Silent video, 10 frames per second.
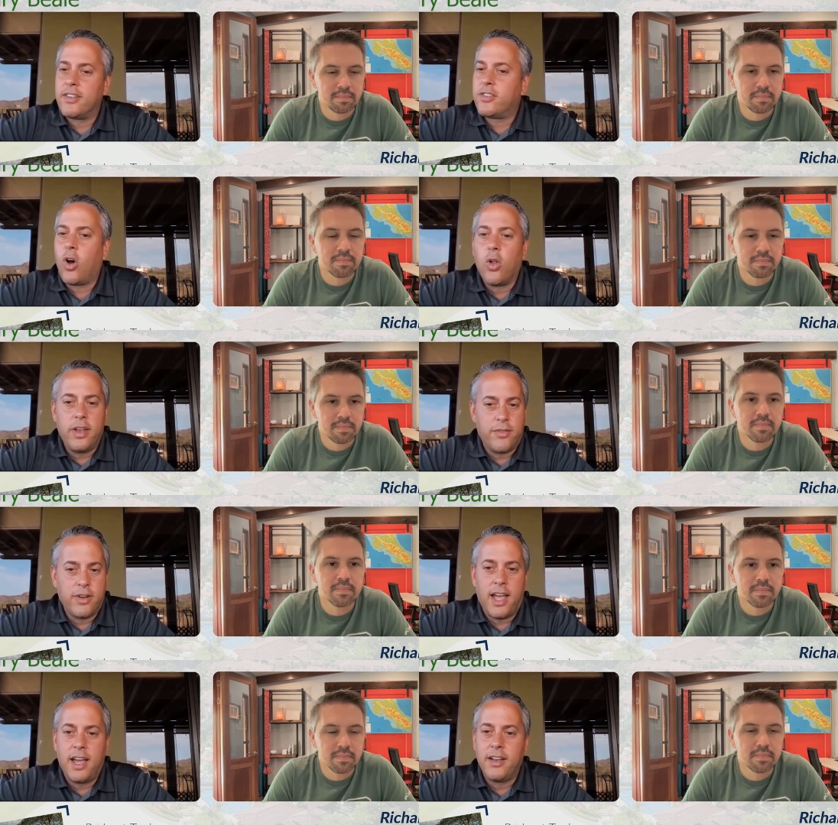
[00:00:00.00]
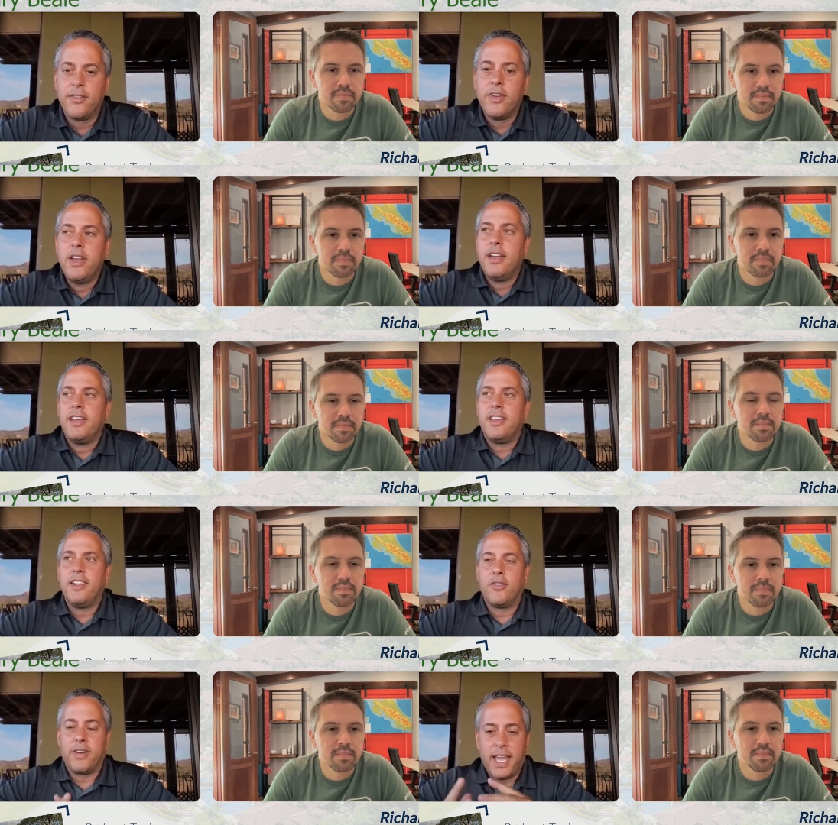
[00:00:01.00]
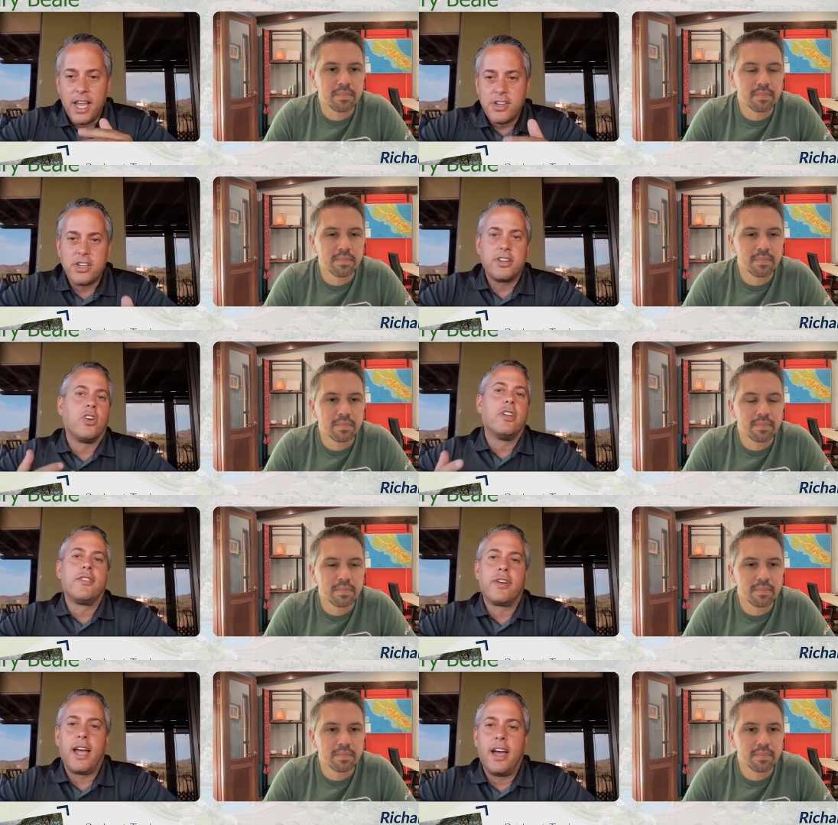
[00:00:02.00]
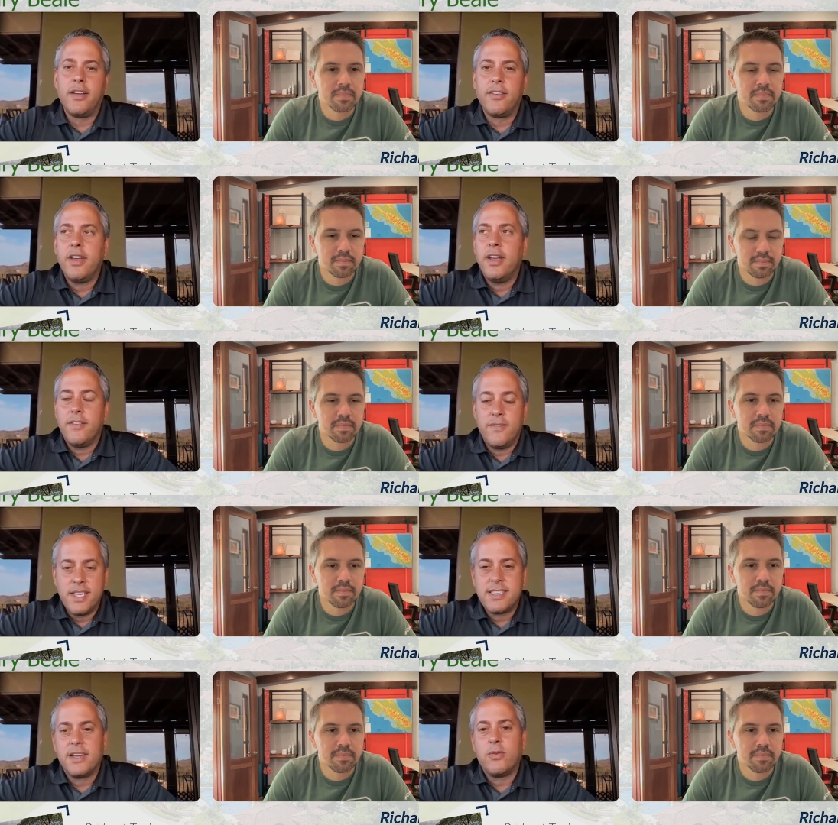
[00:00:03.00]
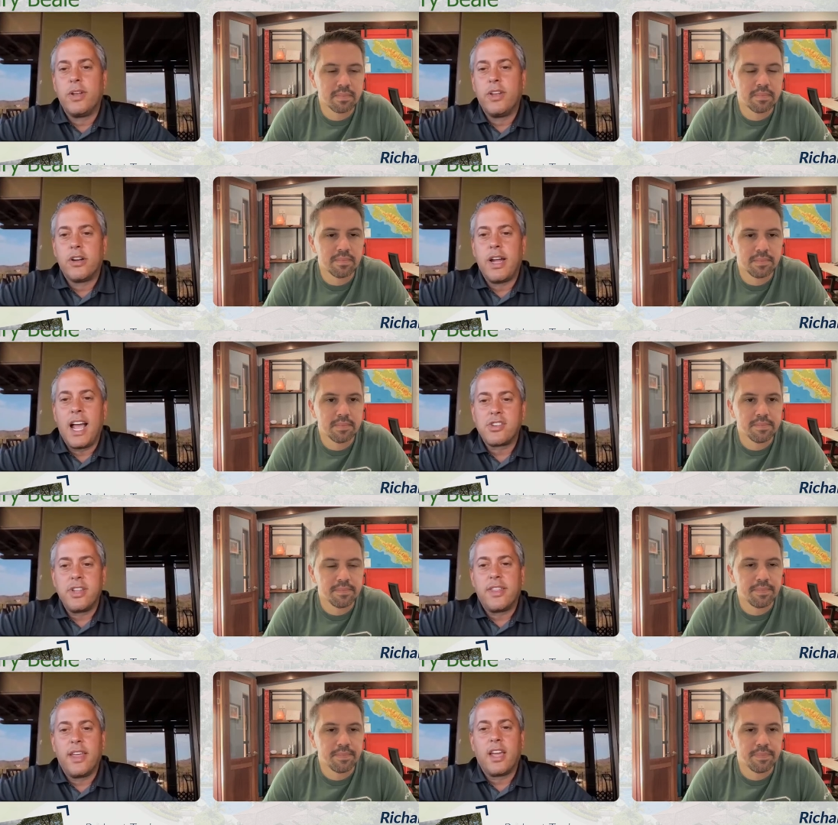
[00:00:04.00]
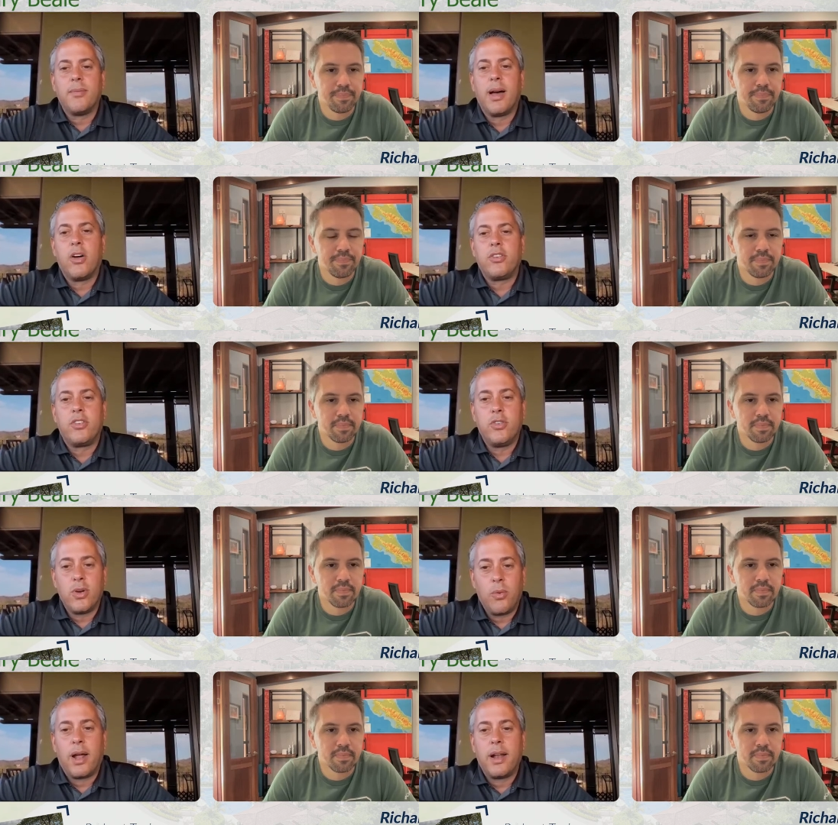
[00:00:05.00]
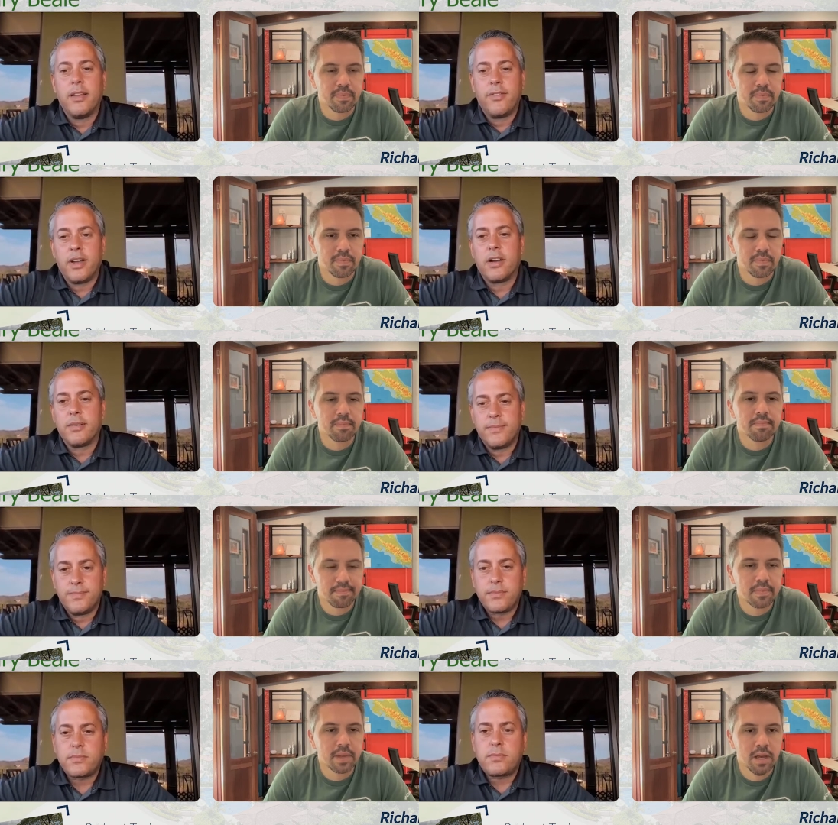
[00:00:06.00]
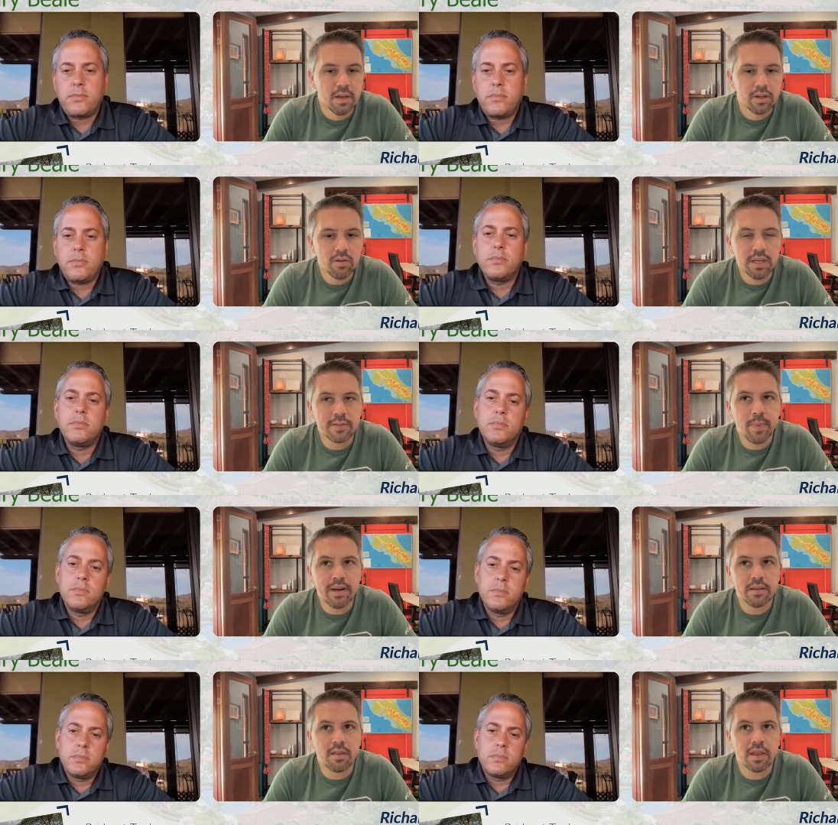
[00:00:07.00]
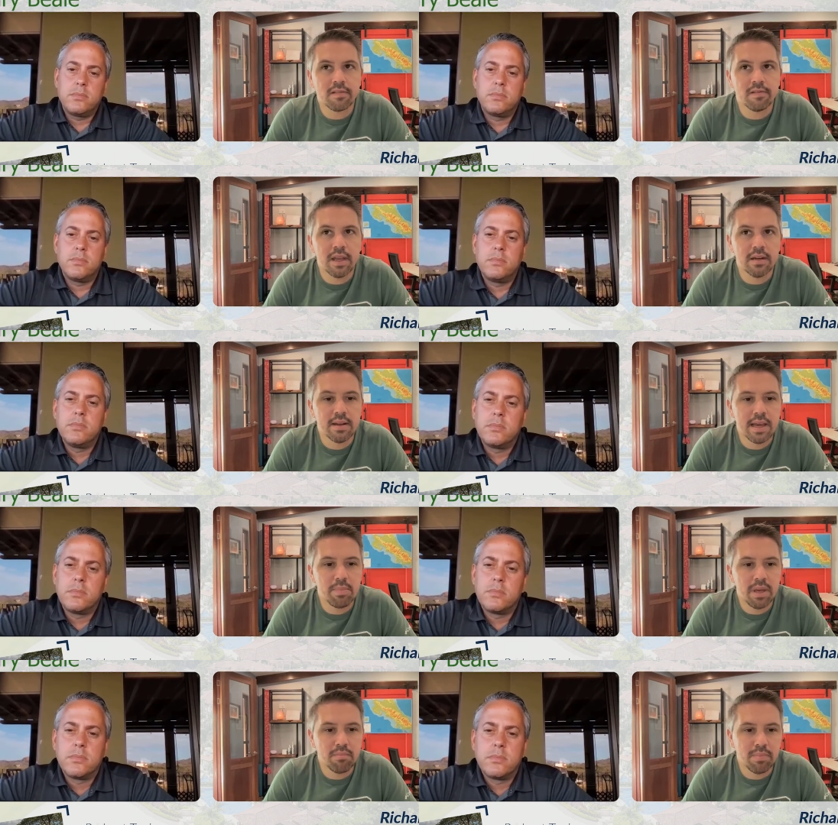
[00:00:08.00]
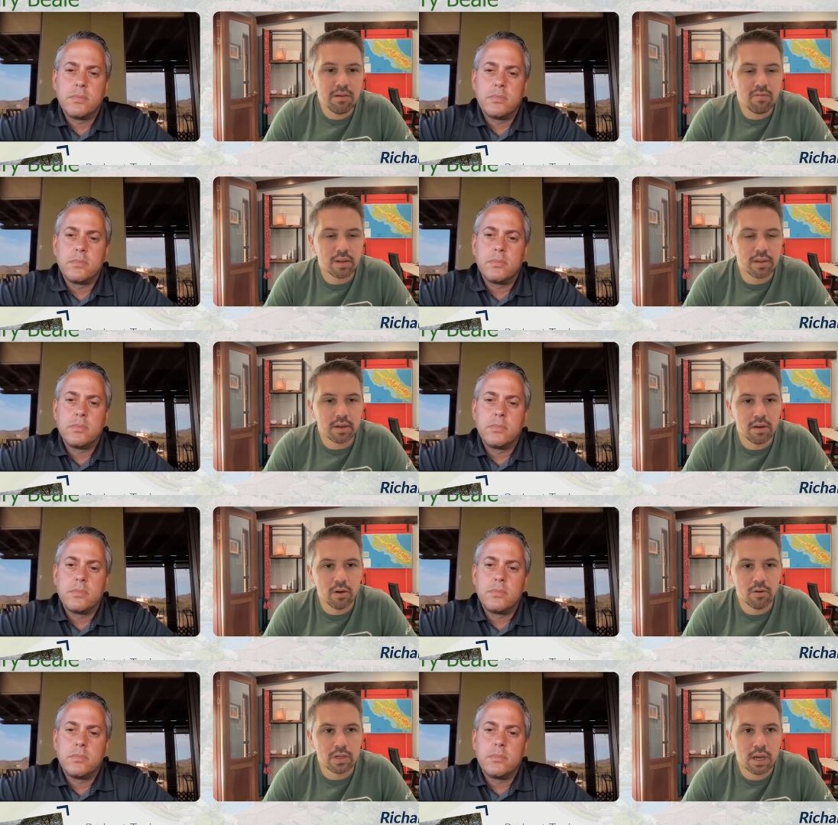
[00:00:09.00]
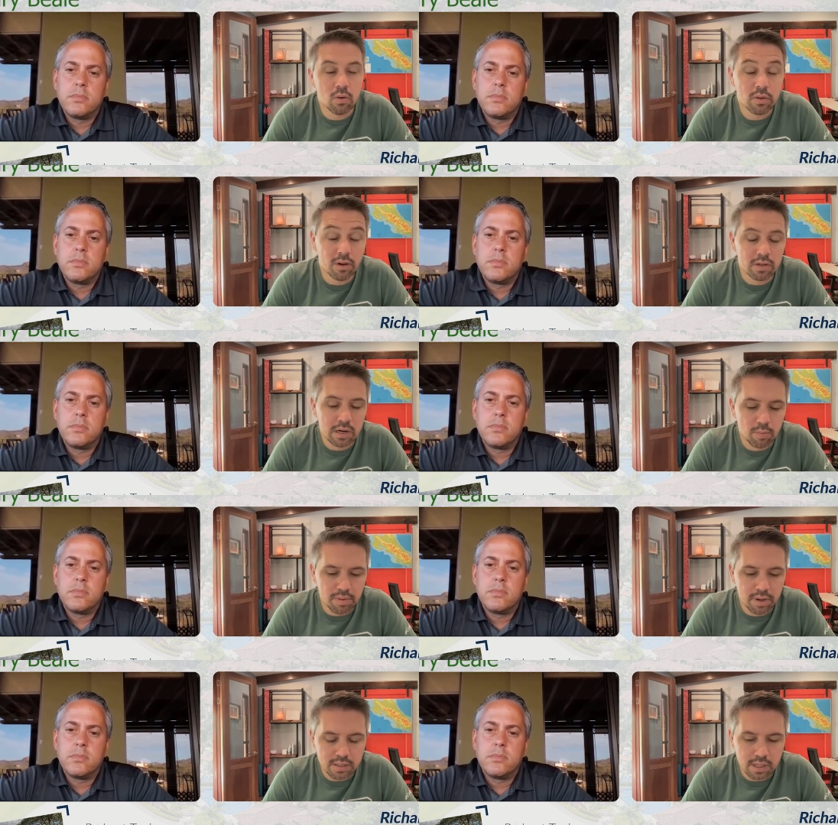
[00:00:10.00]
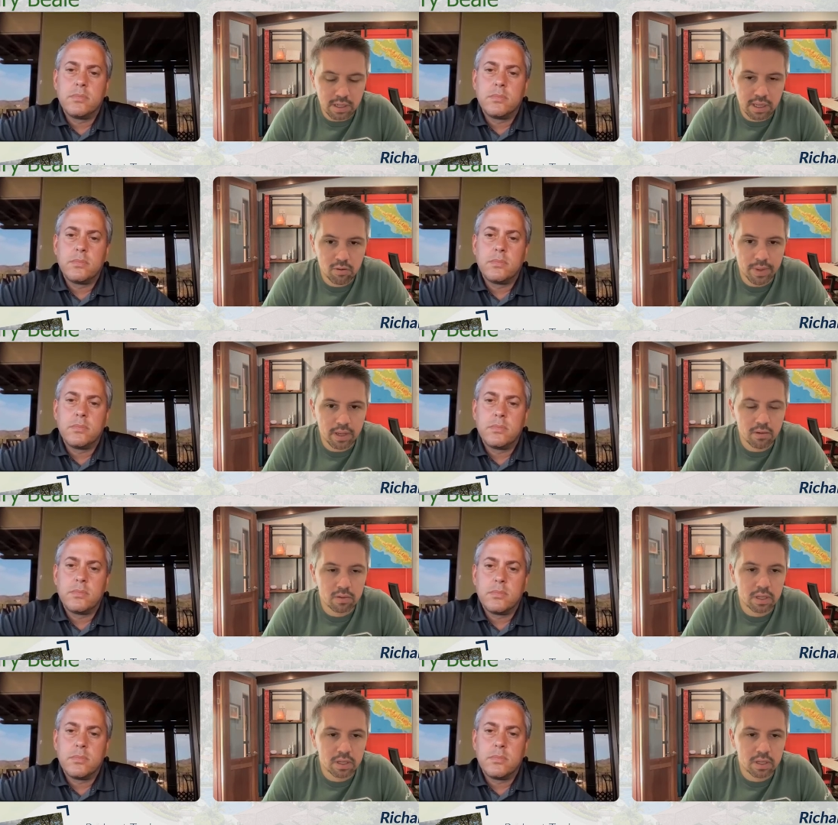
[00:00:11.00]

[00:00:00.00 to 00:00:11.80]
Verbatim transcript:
Speaker 1: It's a totally different kind of, you know, vacation or totally different kind of visit when you're actually thinking about, do I
Speaker 2: want to live here? Do you think it's better that they stay in an Airbnb rather than a hotel? All the hotel operators are going to kill me here, all